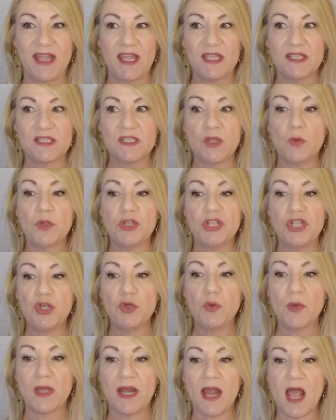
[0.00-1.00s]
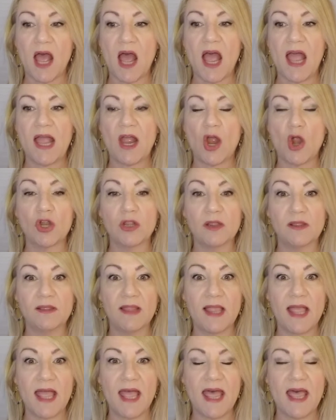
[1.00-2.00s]
So when you and I are
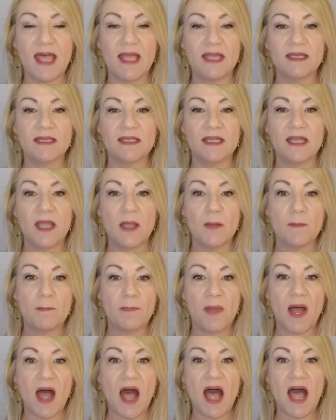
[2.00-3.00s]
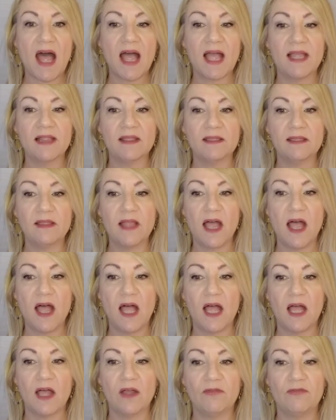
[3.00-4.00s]
led by
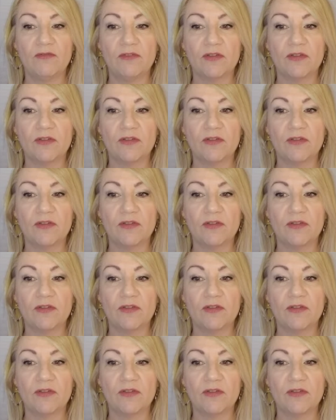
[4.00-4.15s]
love,